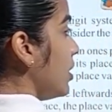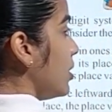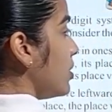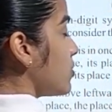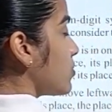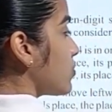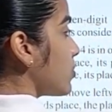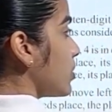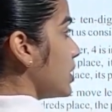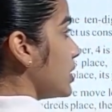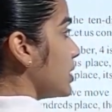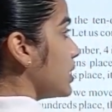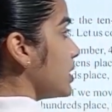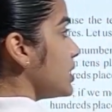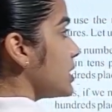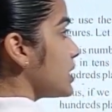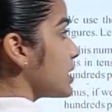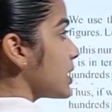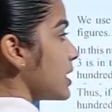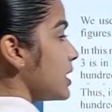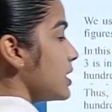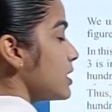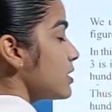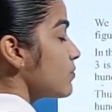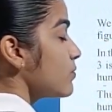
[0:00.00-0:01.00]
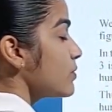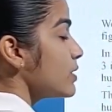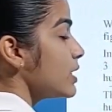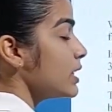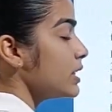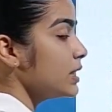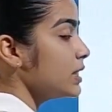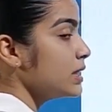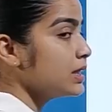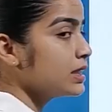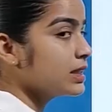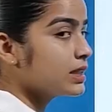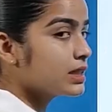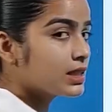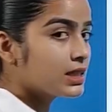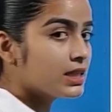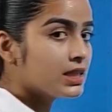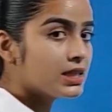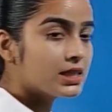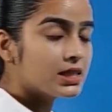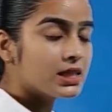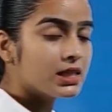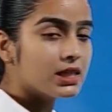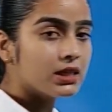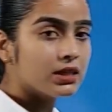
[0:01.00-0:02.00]
So in this case, we are
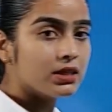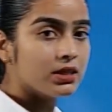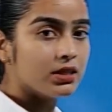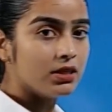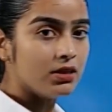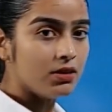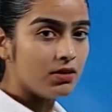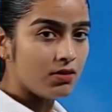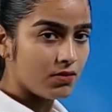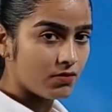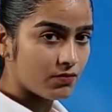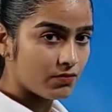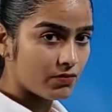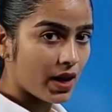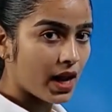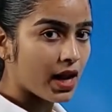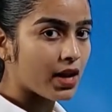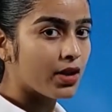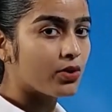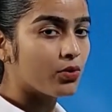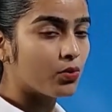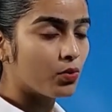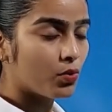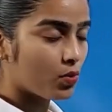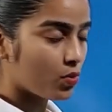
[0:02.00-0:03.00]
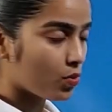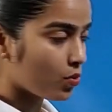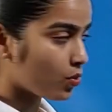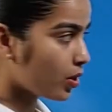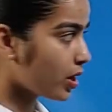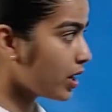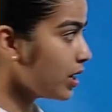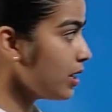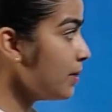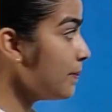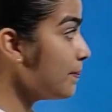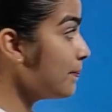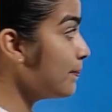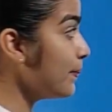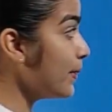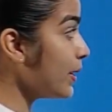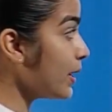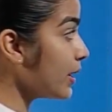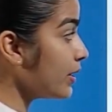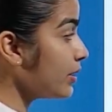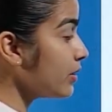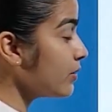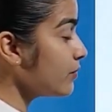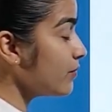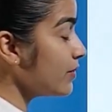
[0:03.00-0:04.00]
increasing the value. Okay,
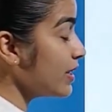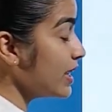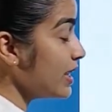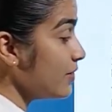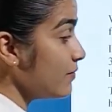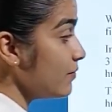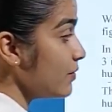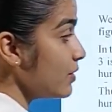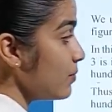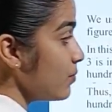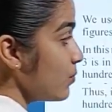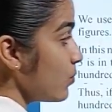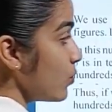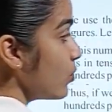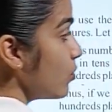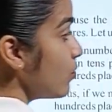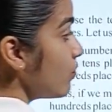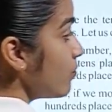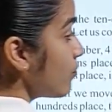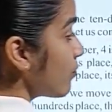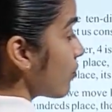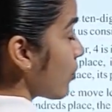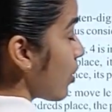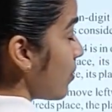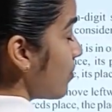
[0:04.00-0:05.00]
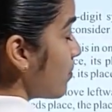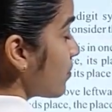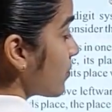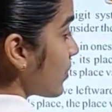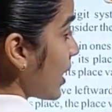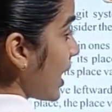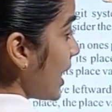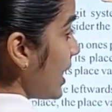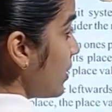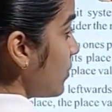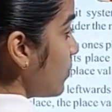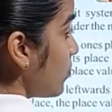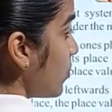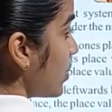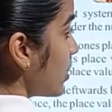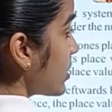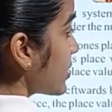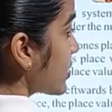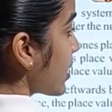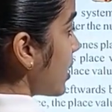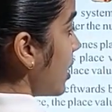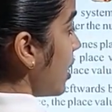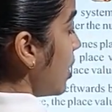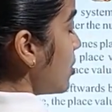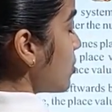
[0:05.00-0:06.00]
but when we move from rightwards,
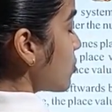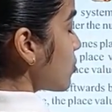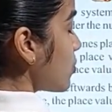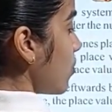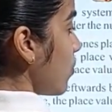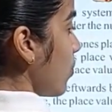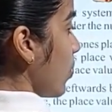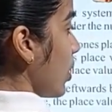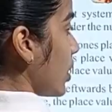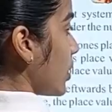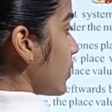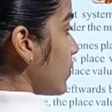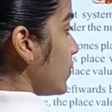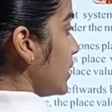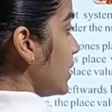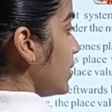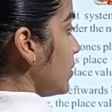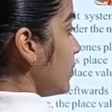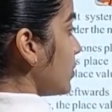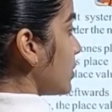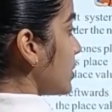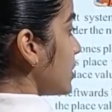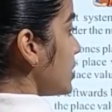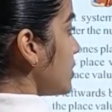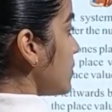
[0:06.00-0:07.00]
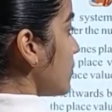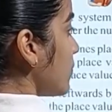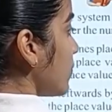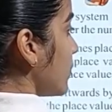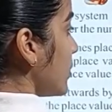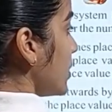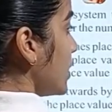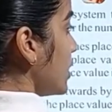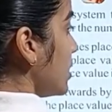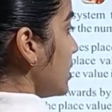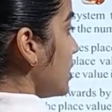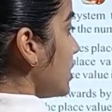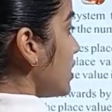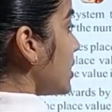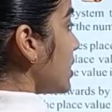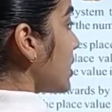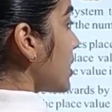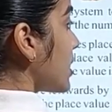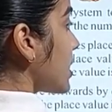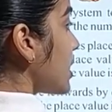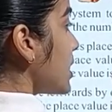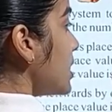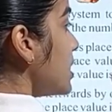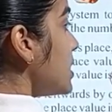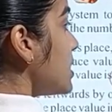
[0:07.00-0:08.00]
so what we notice, we
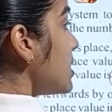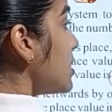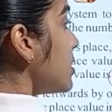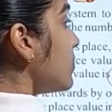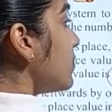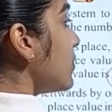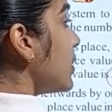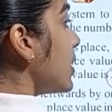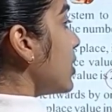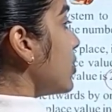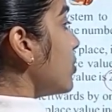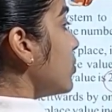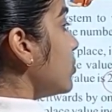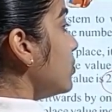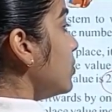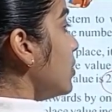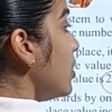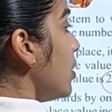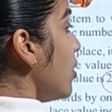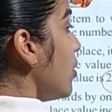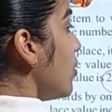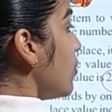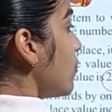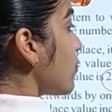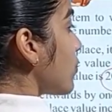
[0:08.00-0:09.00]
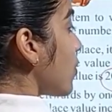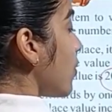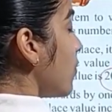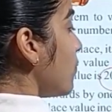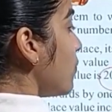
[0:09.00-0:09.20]
decrease the value from